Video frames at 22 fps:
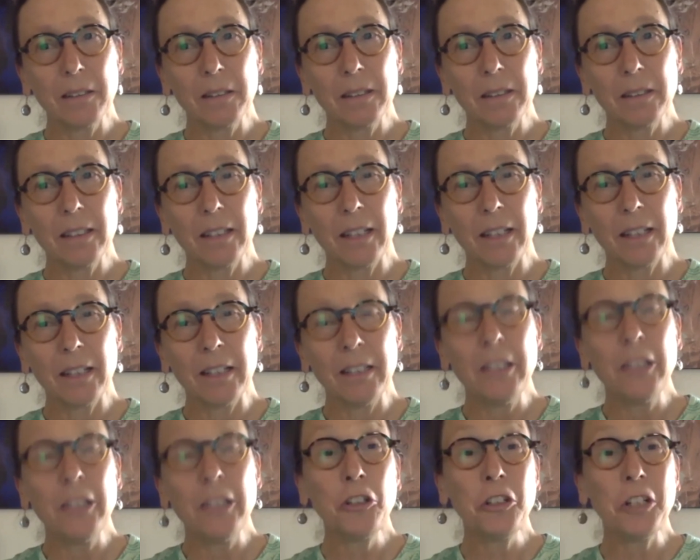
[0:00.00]

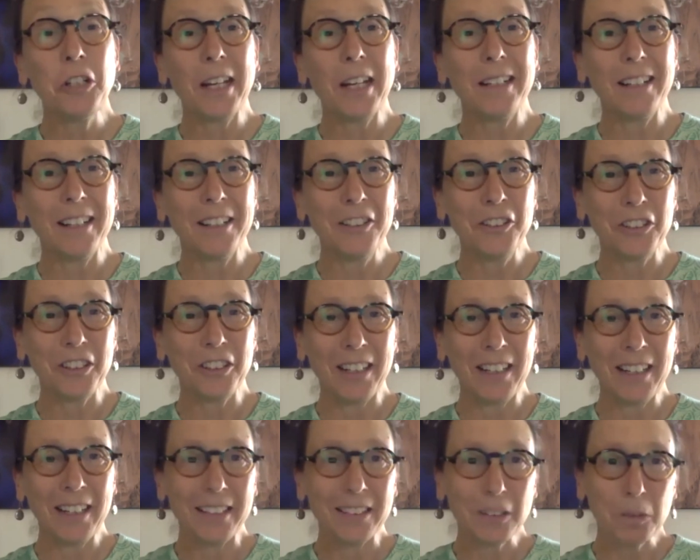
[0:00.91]
initiate under
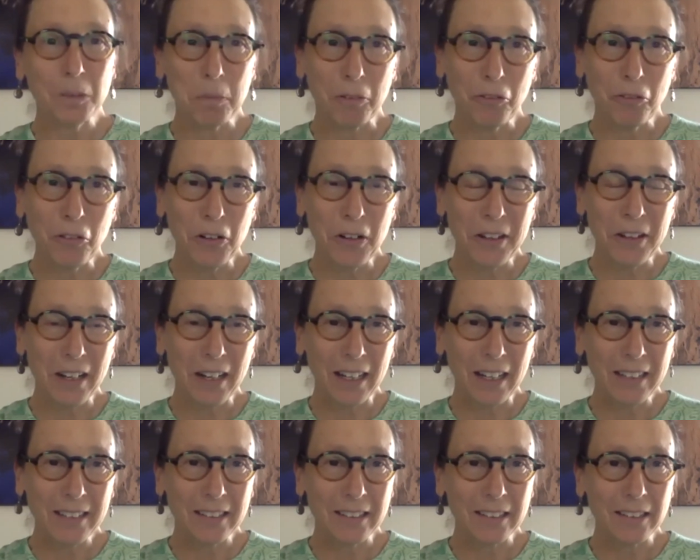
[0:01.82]
ice before the
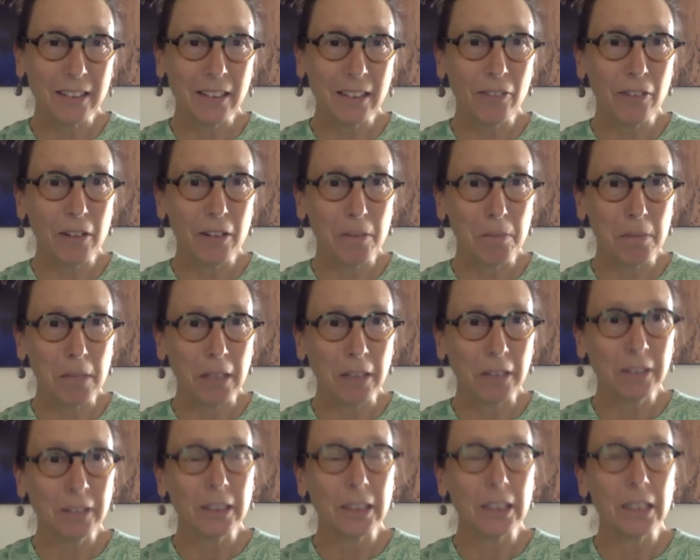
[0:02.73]
ice is even
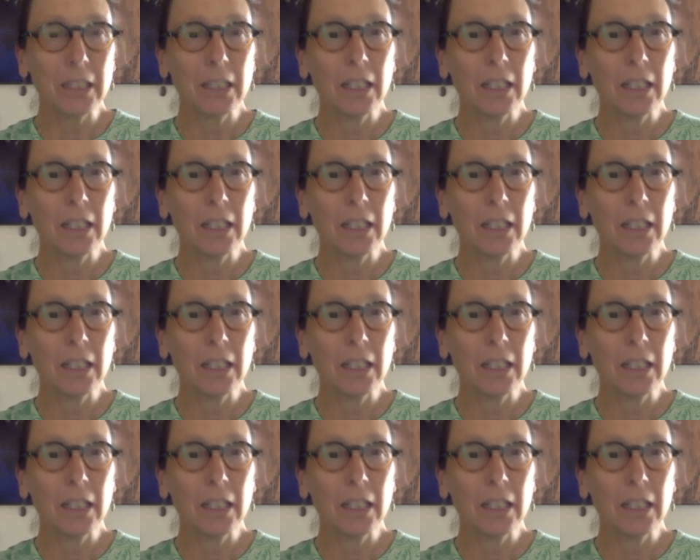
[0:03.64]
melted.